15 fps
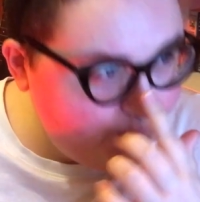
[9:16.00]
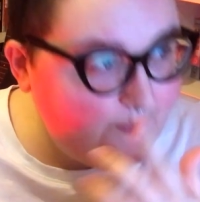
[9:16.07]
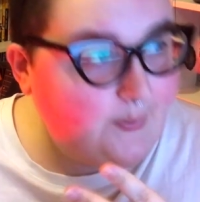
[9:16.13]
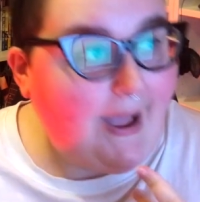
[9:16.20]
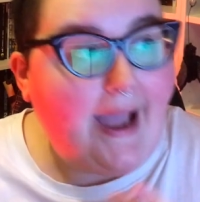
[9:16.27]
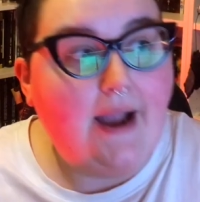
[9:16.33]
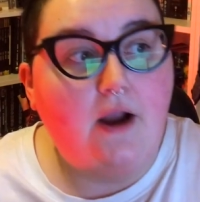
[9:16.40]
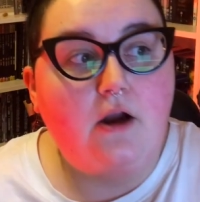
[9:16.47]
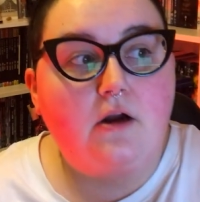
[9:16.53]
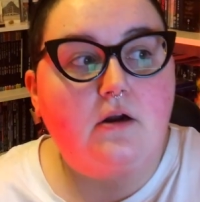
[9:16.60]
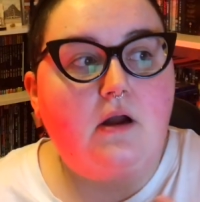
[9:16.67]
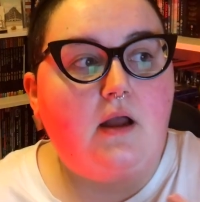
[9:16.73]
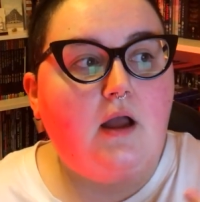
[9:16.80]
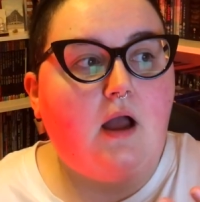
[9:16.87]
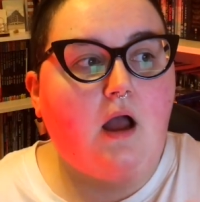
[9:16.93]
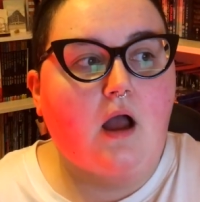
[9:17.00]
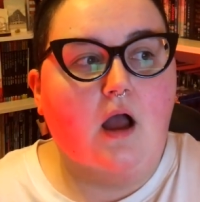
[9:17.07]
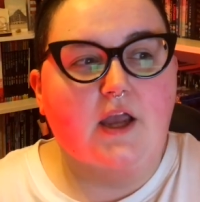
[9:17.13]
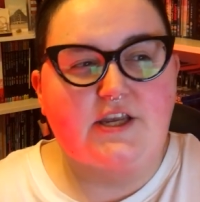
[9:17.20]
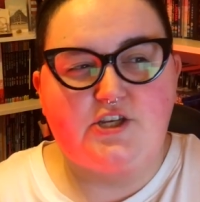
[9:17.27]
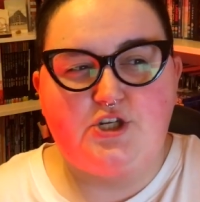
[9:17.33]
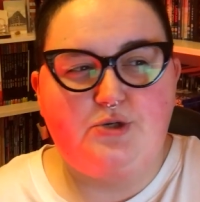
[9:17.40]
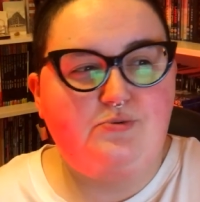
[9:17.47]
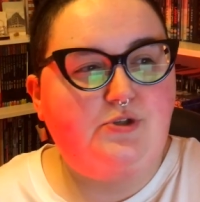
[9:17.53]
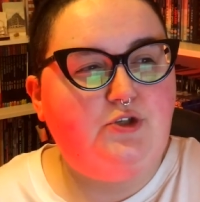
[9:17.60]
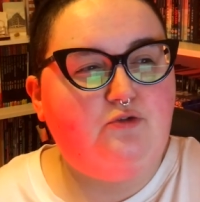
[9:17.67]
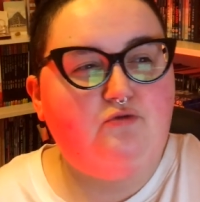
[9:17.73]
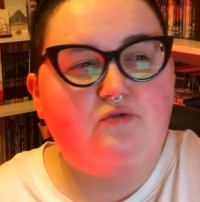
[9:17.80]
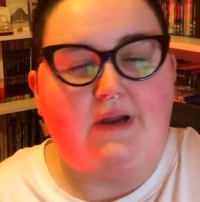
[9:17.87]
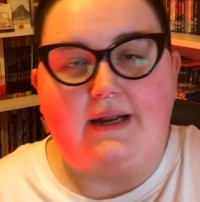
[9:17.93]
bar I choose to
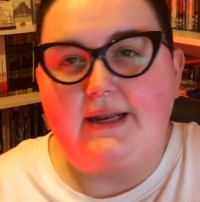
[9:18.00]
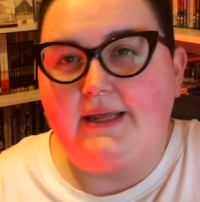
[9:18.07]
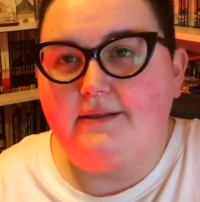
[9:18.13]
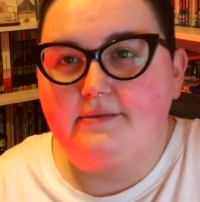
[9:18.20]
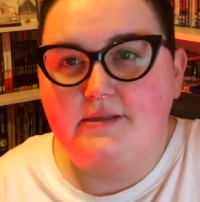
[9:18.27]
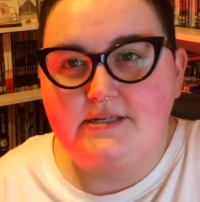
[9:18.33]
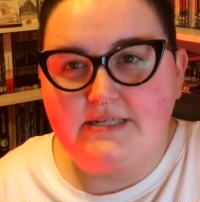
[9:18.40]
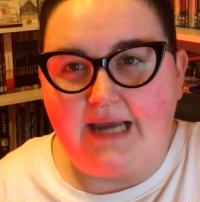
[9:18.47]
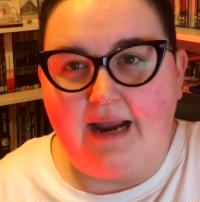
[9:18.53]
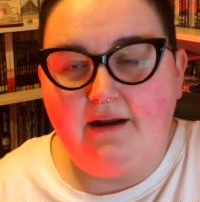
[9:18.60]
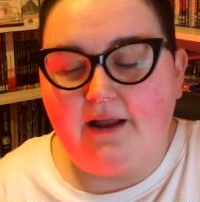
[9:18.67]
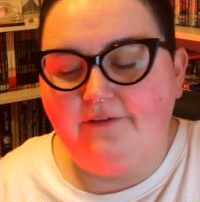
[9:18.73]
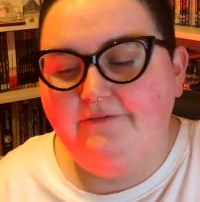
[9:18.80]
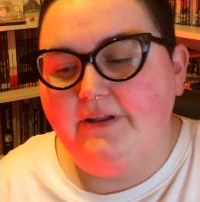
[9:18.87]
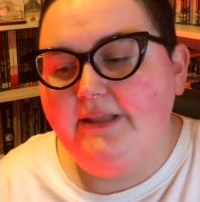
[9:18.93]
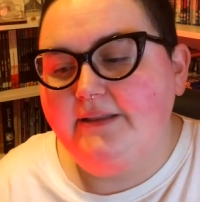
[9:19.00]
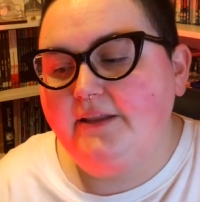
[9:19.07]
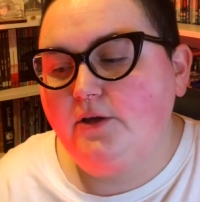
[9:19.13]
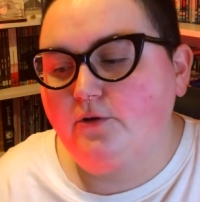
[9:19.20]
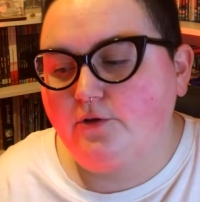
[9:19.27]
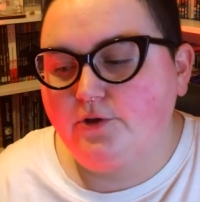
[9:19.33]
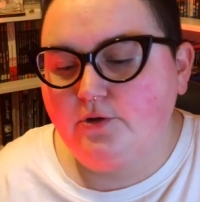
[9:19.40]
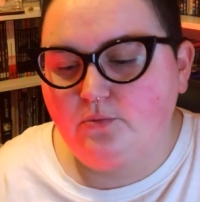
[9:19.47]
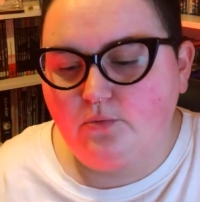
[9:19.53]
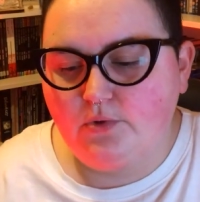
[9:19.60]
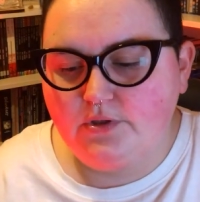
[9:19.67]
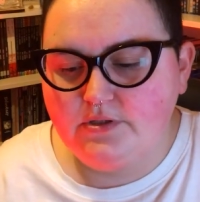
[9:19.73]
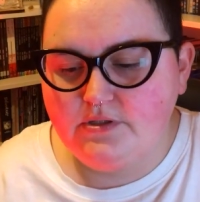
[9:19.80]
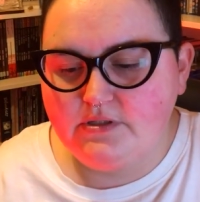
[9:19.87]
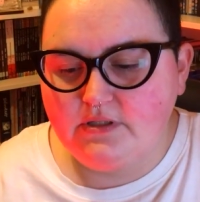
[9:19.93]
read it in the dark. I feel like the other
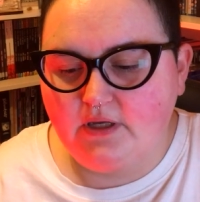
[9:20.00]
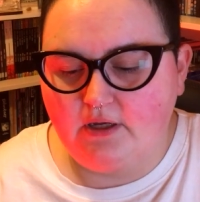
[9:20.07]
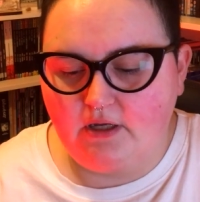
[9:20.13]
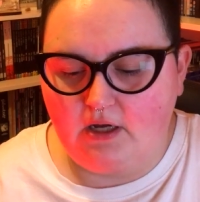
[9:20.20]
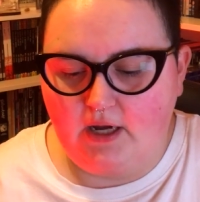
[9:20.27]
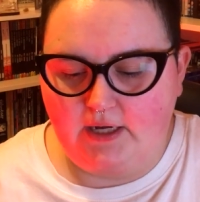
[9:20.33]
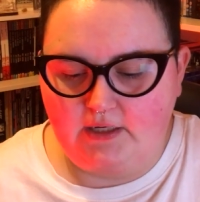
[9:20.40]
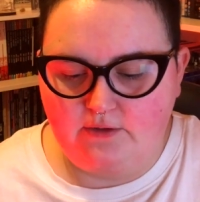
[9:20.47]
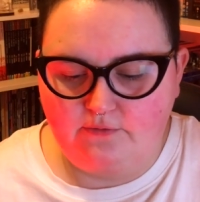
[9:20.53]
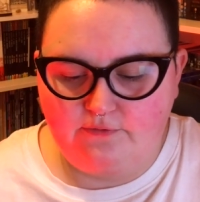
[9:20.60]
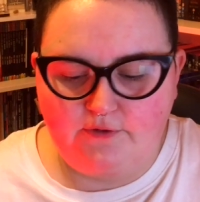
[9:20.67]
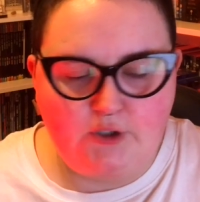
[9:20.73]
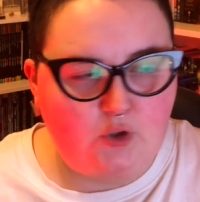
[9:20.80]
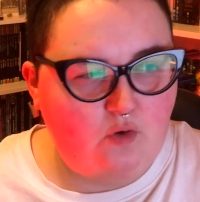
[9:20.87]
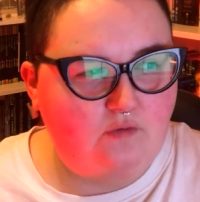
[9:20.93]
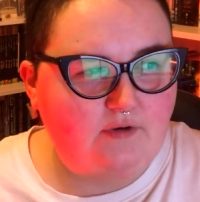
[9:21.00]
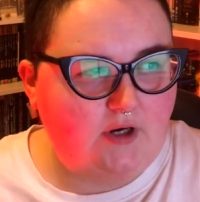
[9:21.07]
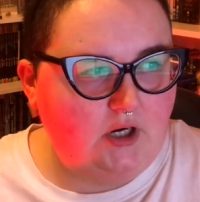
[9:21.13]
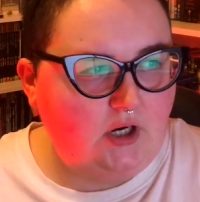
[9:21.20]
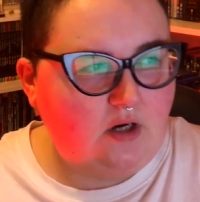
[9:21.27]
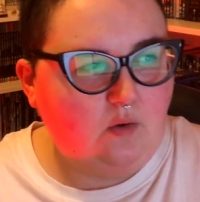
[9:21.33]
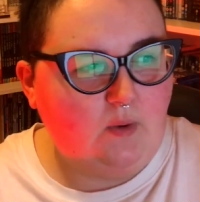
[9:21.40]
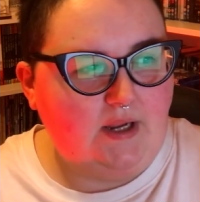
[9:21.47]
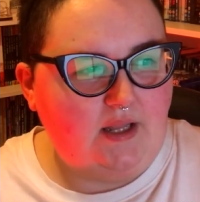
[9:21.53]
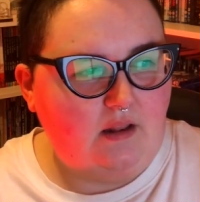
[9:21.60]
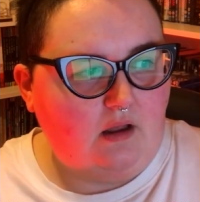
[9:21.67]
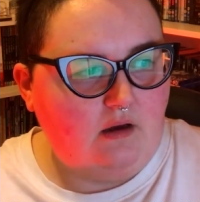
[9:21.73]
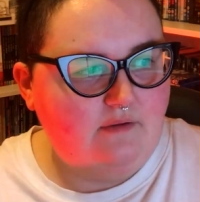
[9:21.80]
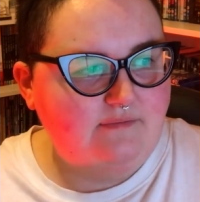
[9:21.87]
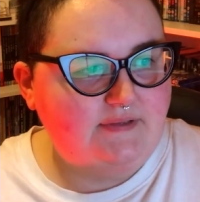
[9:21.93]
ones can kind of cover quite a
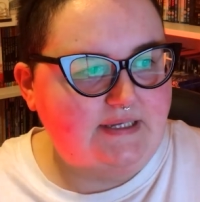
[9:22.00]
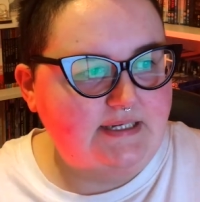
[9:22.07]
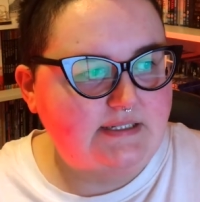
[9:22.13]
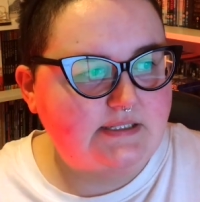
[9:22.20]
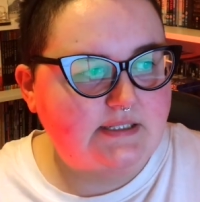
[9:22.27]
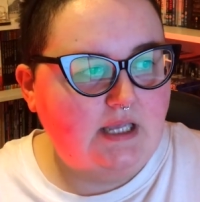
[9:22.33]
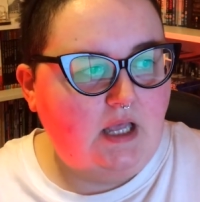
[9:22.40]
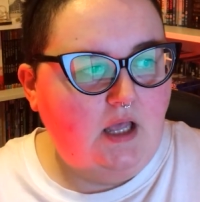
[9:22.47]
lot of these.